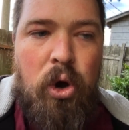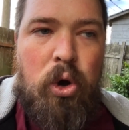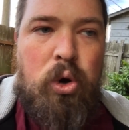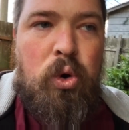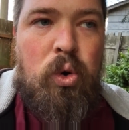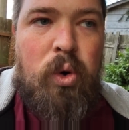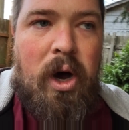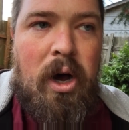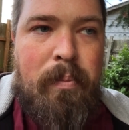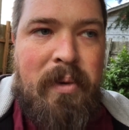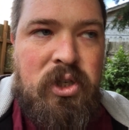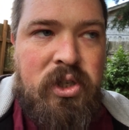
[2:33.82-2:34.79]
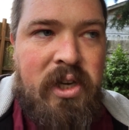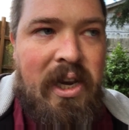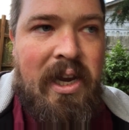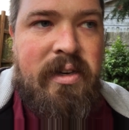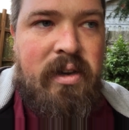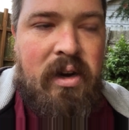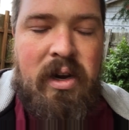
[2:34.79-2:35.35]
who is just getting
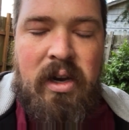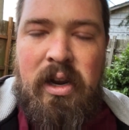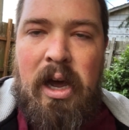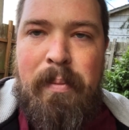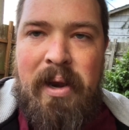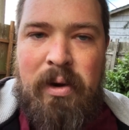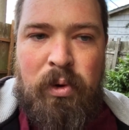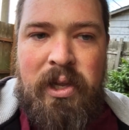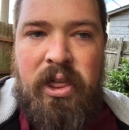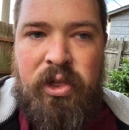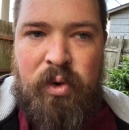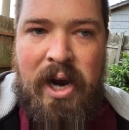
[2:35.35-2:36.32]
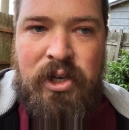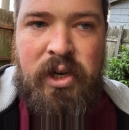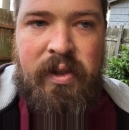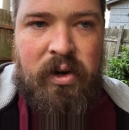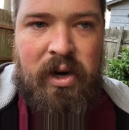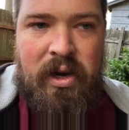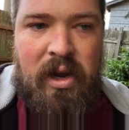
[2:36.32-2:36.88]
into kendama and really thrashing
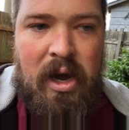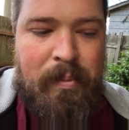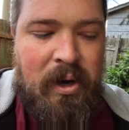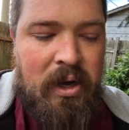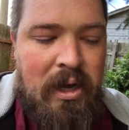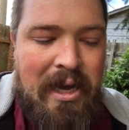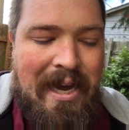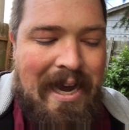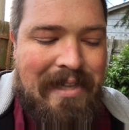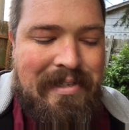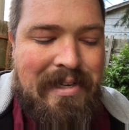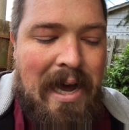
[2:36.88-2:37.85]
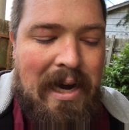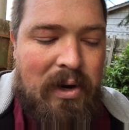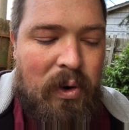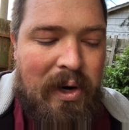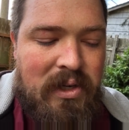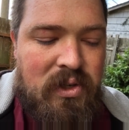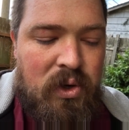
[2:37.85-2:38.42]
their kendama, it's not
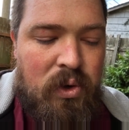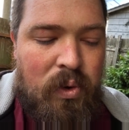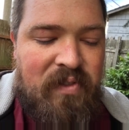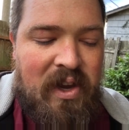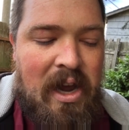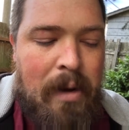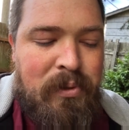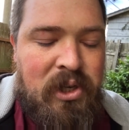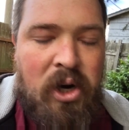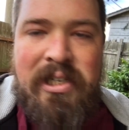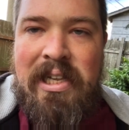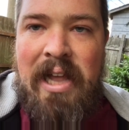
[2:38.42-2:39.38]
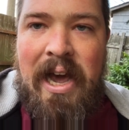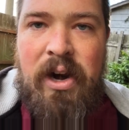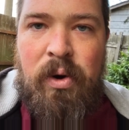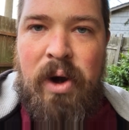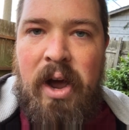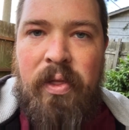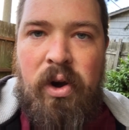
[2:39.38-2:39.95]
going to, the cups start sliding
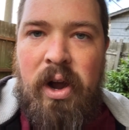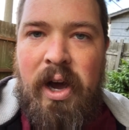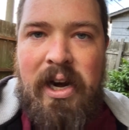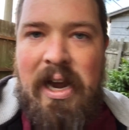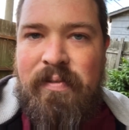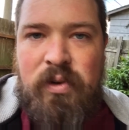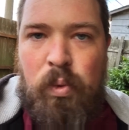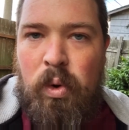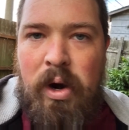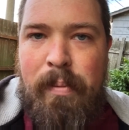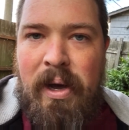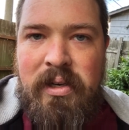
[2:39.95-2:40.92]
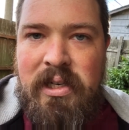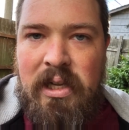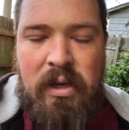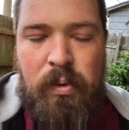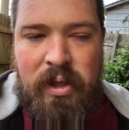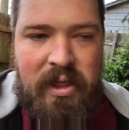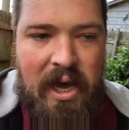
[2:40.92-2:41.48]
around, they're not going to have to worry about
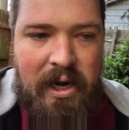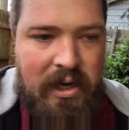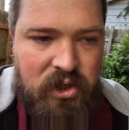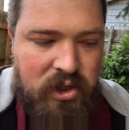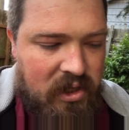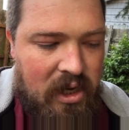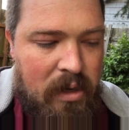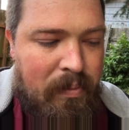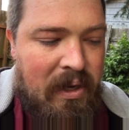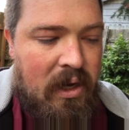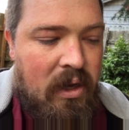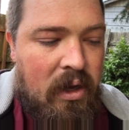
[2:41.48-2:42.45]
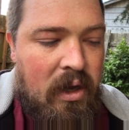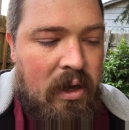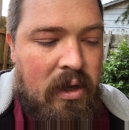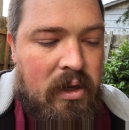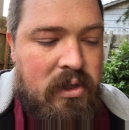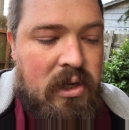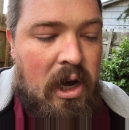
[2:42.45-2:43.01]
dealing with that. It's just going to be
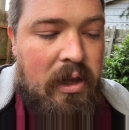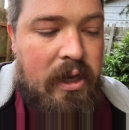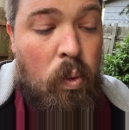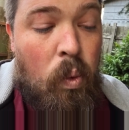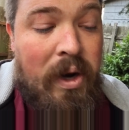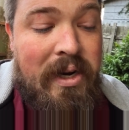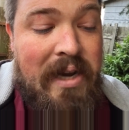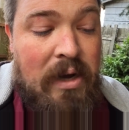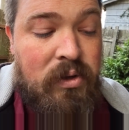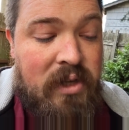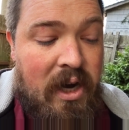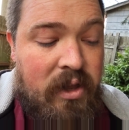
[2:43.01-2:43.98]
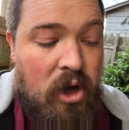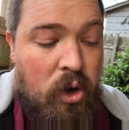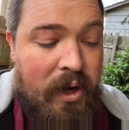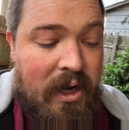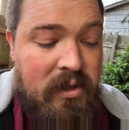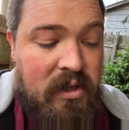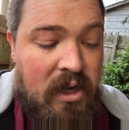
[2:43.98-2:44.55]
solid. One downside though
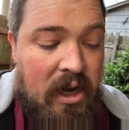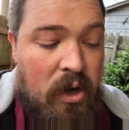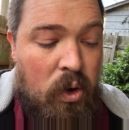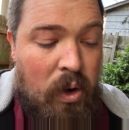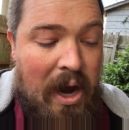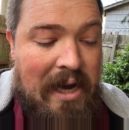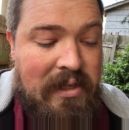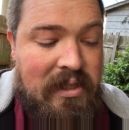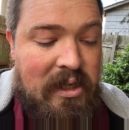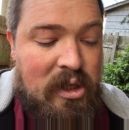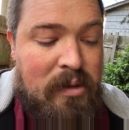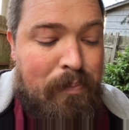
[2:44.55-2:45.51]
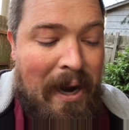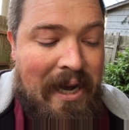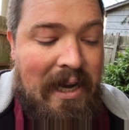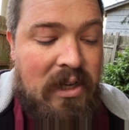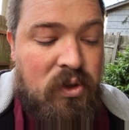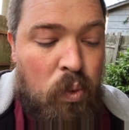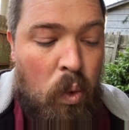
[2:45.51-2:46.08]
is as this spike
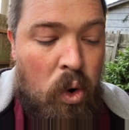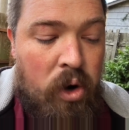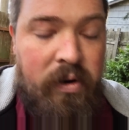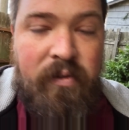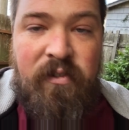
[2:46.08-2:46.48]
gets worn